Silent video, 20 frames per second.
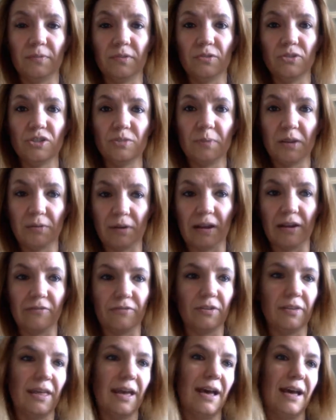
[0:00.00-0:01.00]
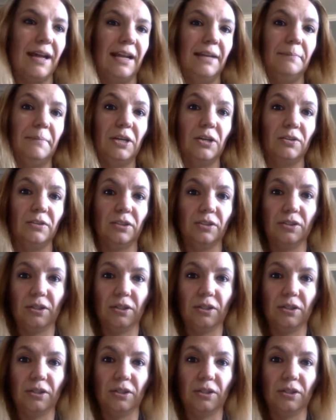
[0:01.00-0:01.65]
So just be ready for that and be on the